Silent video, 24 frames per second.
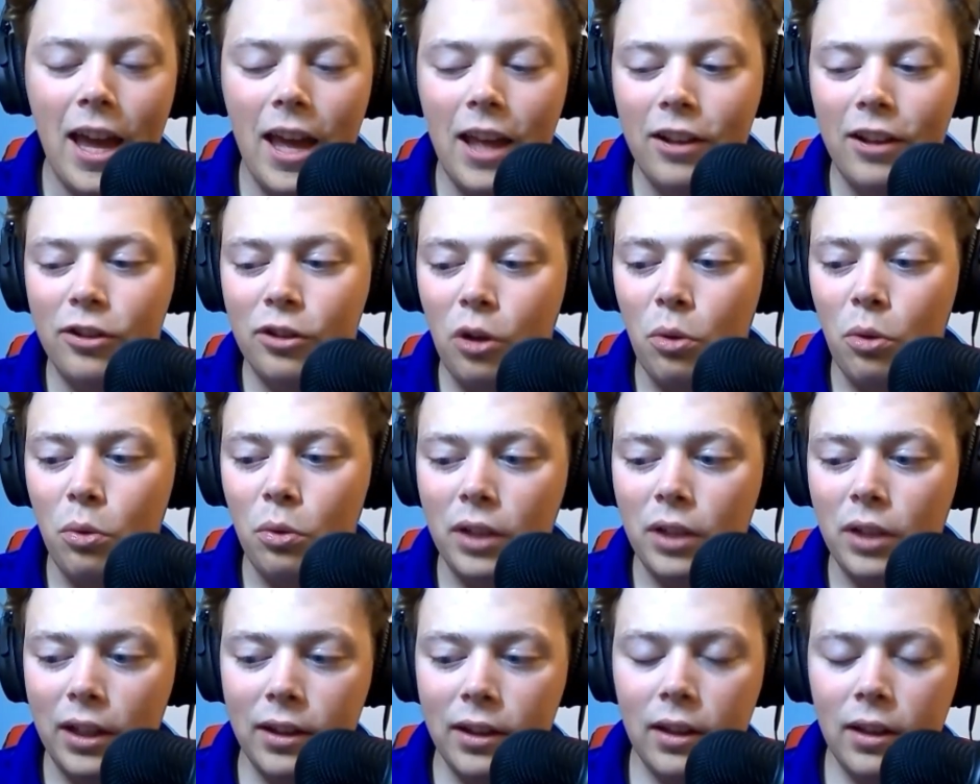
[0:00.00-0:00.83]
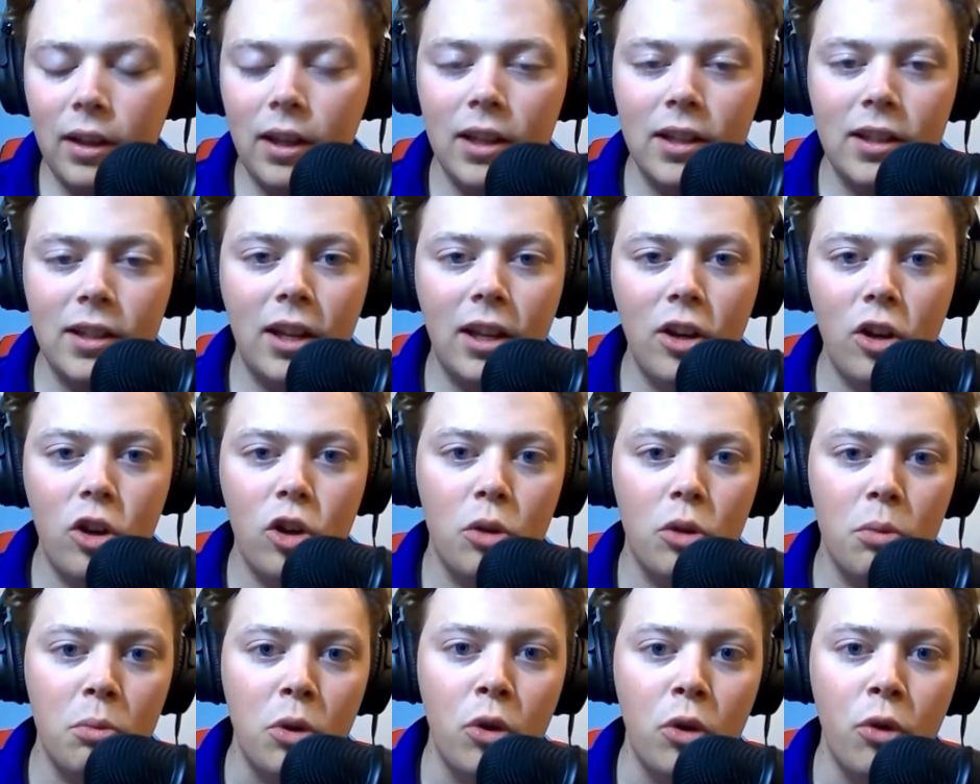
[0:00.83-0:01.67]
So let's continue
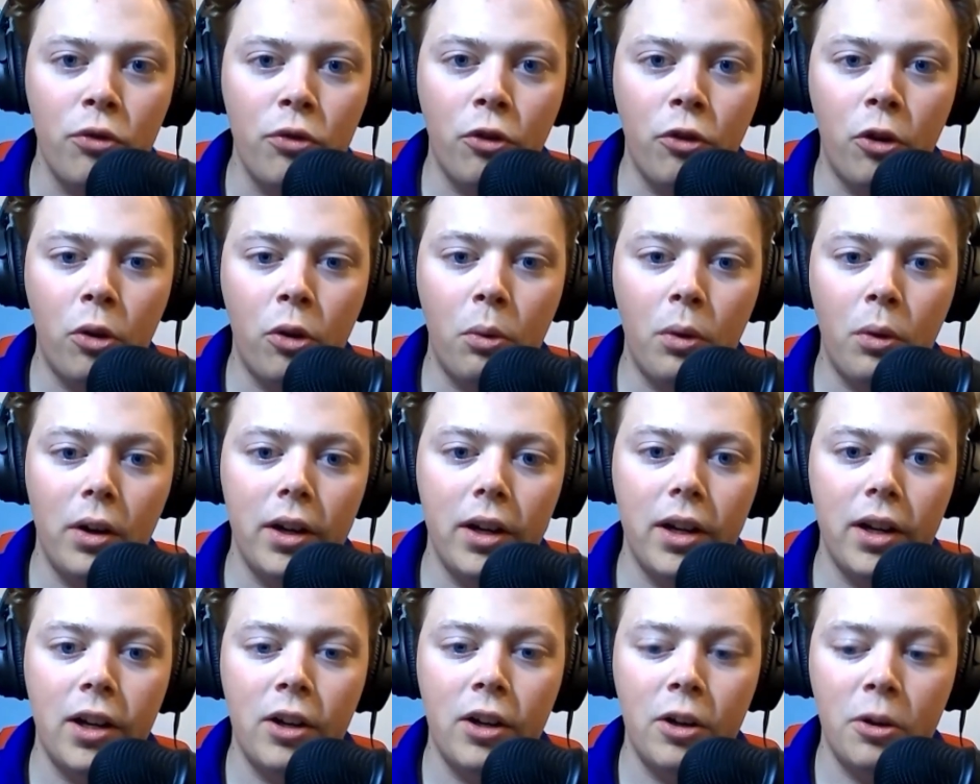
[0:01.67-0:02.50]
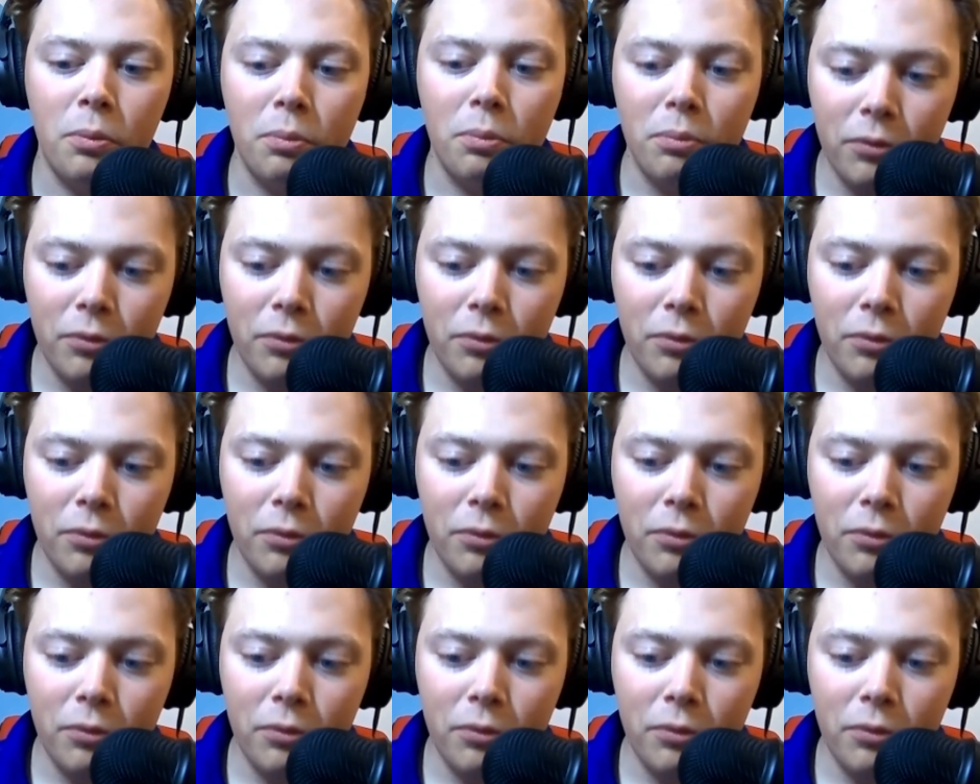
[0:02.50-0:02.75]
to move forward here.